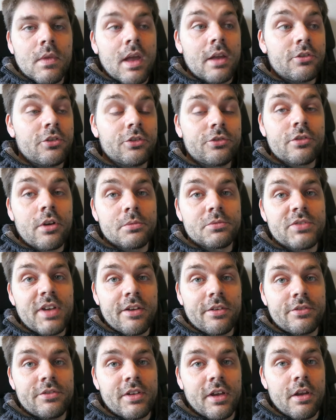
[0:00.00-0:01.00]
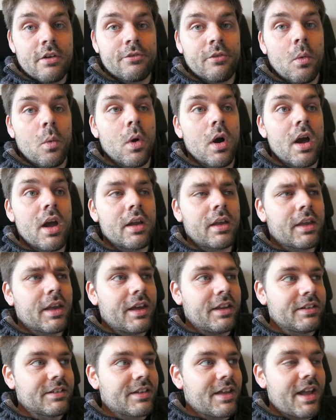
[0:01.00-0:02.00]
I just dropped Jen off at work
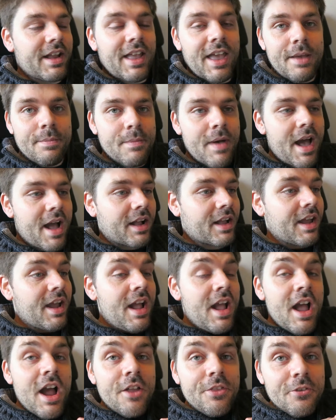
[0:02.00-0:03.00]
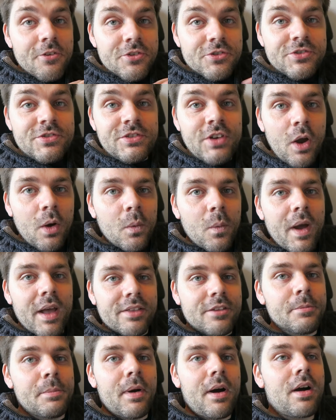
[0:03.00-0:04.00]
and I came back and there is nowhere
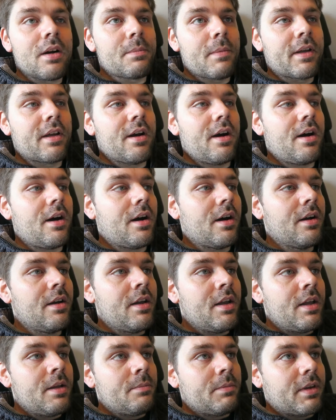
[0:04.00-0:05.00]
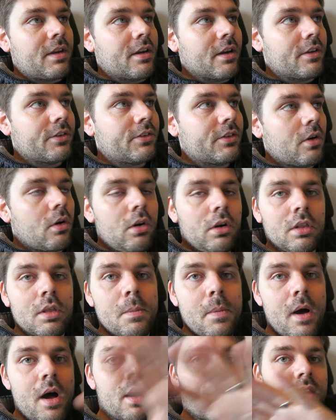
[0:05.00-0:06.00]
to park my car, because all
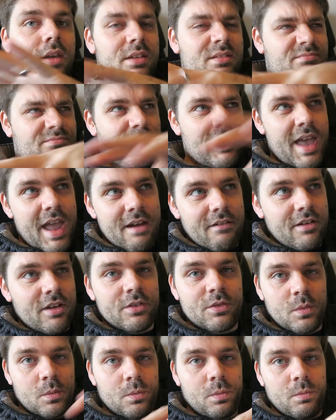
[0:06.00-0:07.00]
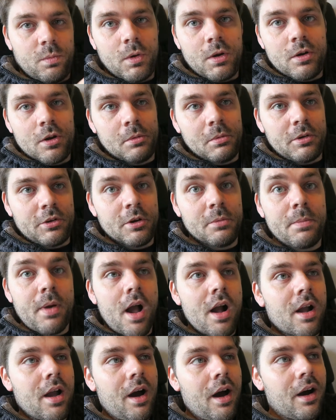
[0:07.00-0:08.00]
the parking areas we normally dump
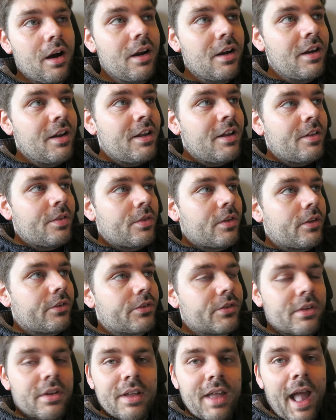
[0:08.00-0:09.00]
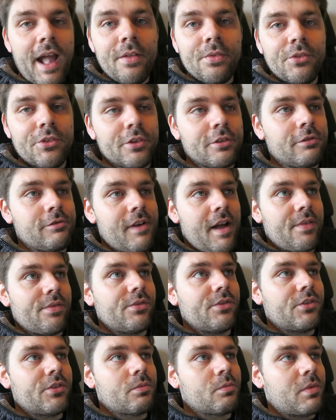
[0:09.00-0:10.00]
our car, there's council
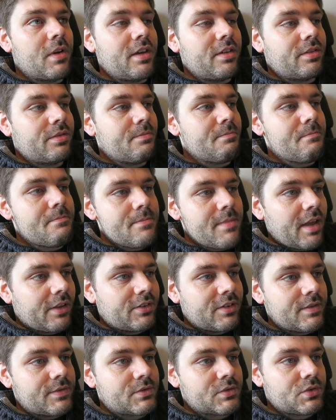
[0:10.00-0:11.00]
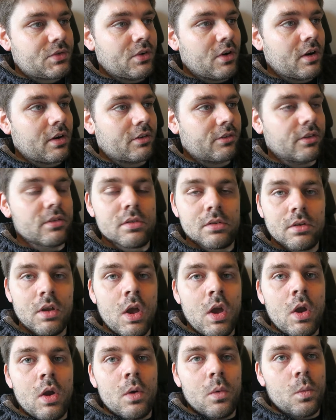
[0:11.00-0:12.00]
vans with massive trucks and
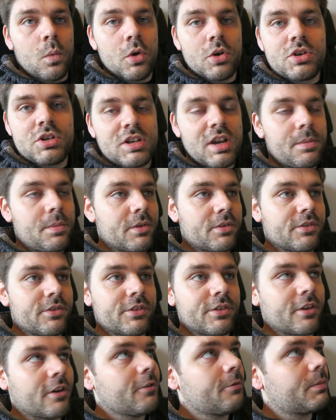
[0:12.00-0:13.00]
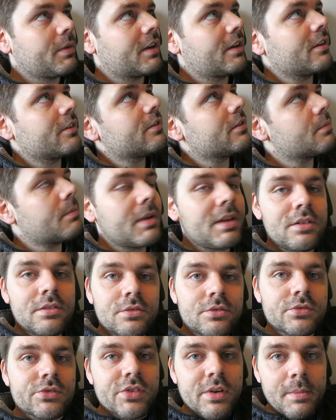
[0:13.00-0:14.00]
wood chippers and stuff, because they've
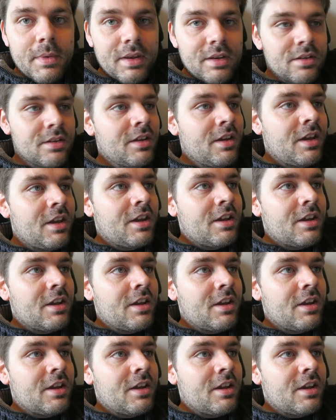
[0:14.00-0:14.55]
been trimming